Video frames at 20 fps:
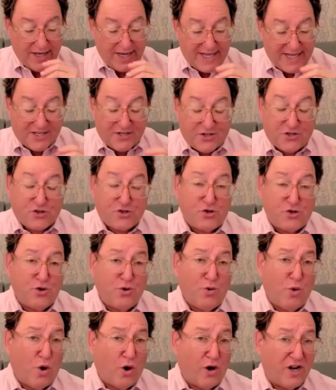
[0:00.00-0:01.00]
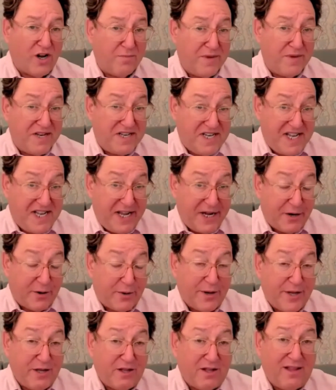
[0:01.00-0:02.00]
It's true on a
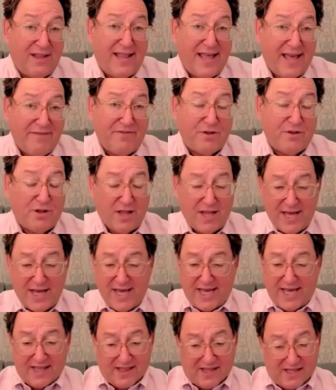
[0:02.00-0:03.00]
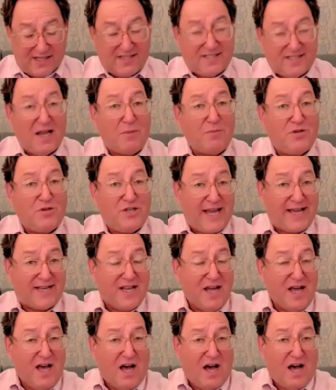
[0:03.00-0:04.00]
material level in the subject